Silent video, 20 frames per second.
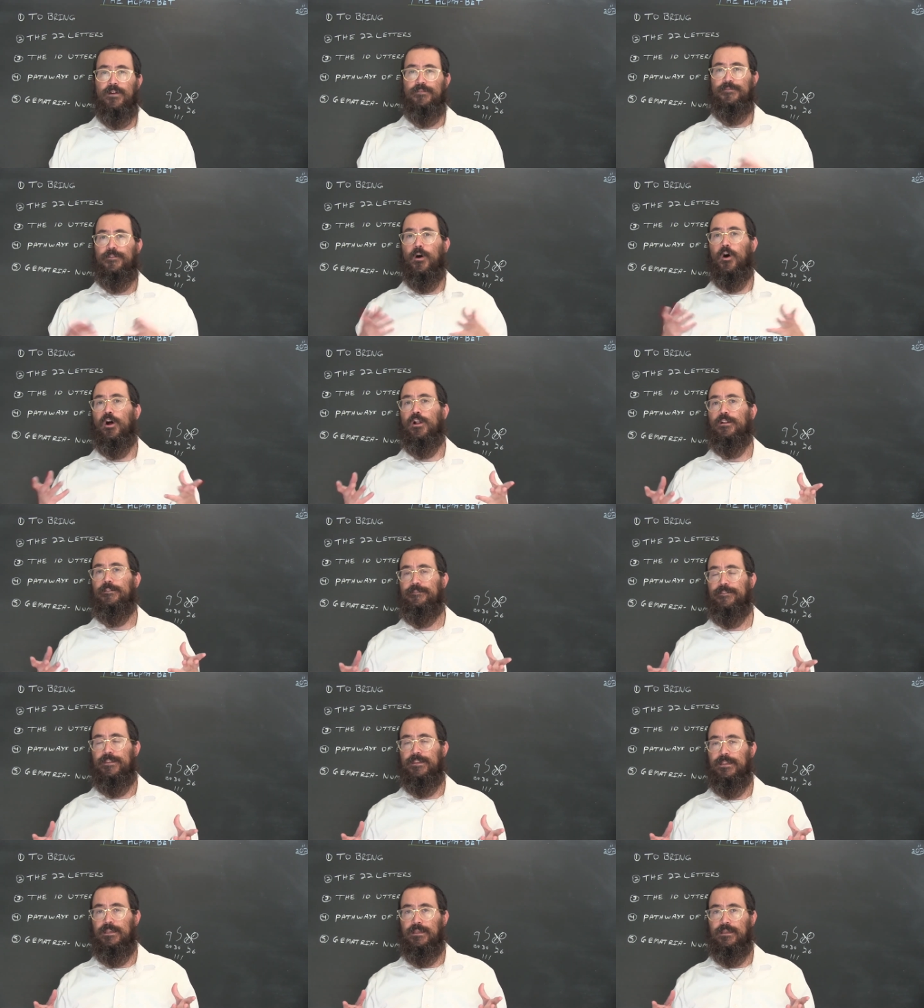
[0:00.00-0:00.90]
of all
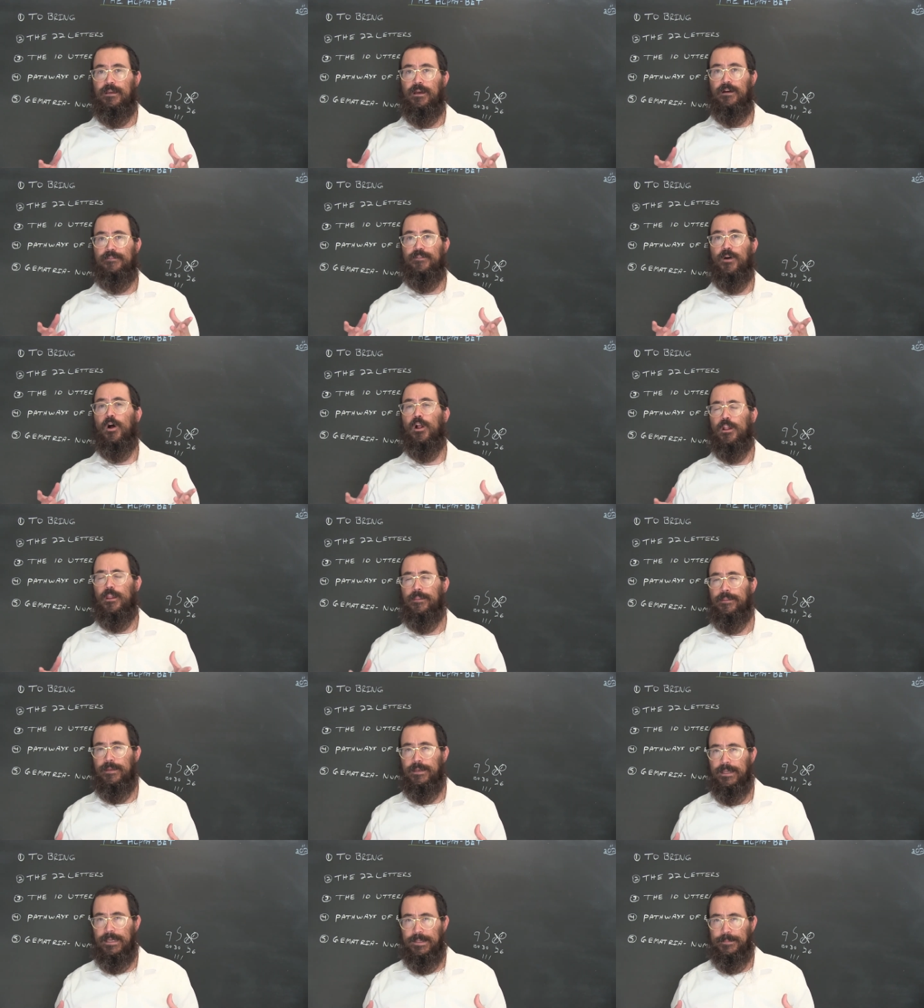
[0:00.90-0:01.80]
of the, of all of
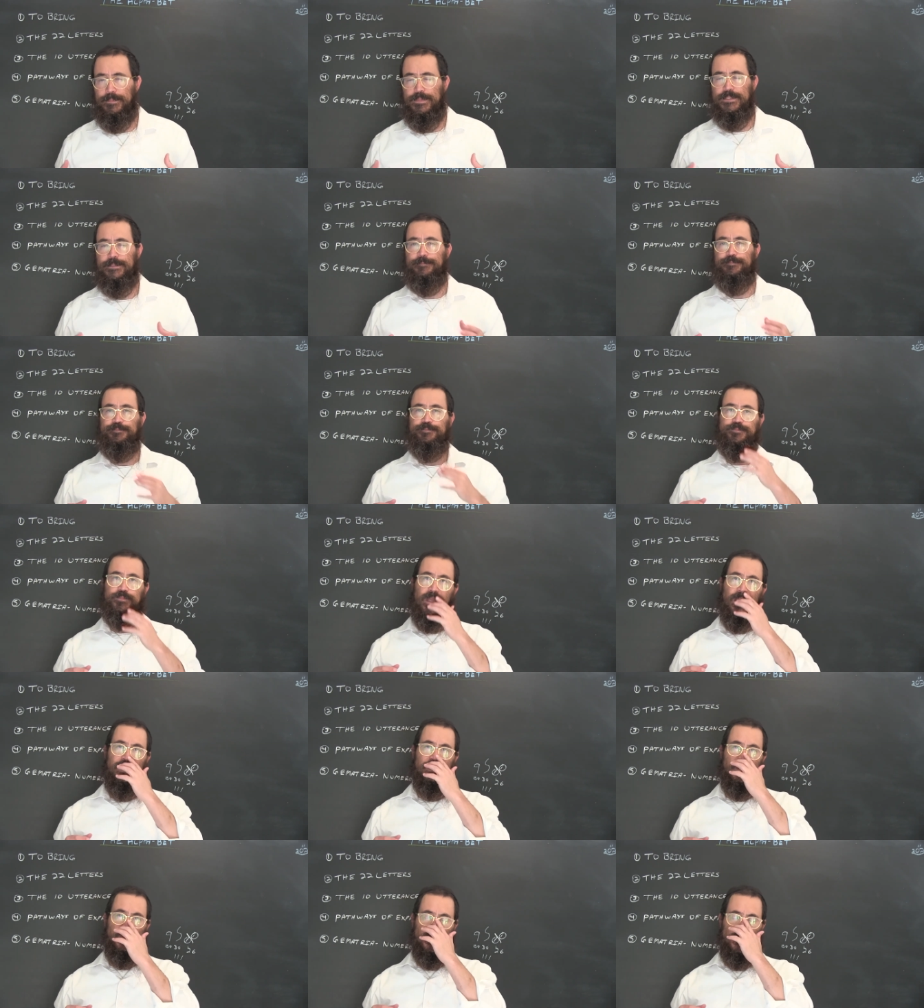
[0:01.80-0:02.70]
the names.
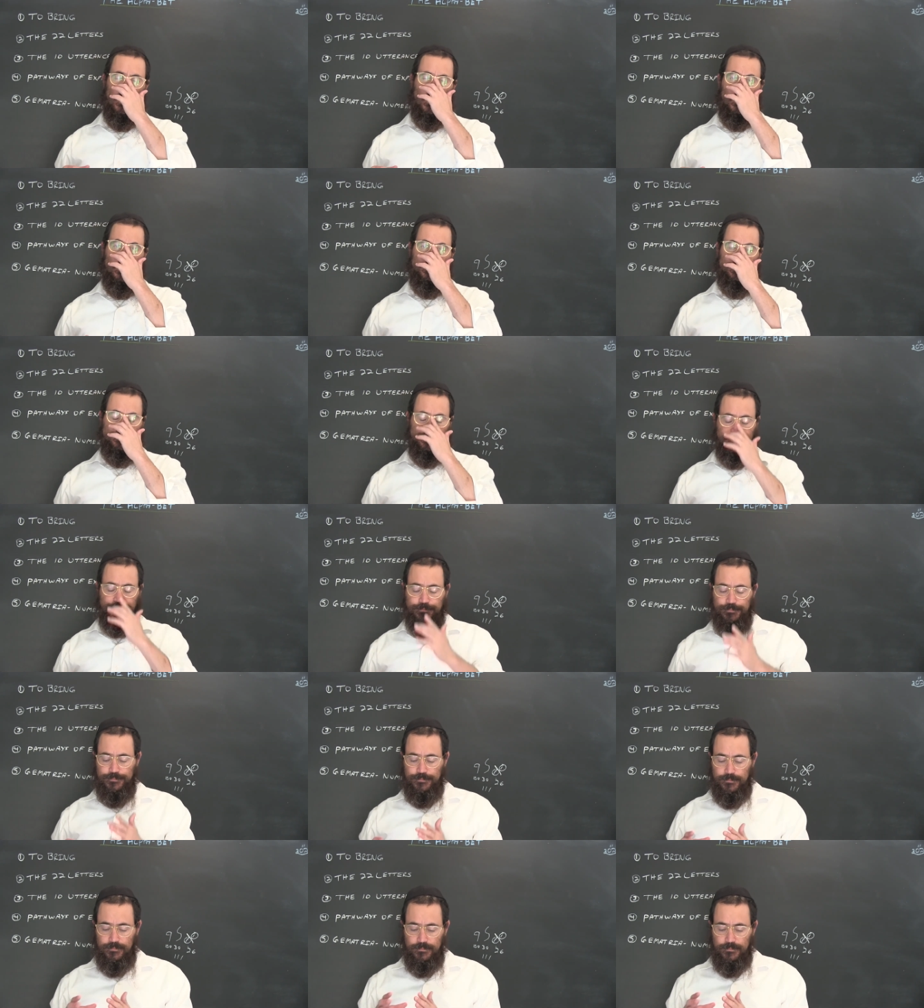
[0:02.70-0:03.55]
So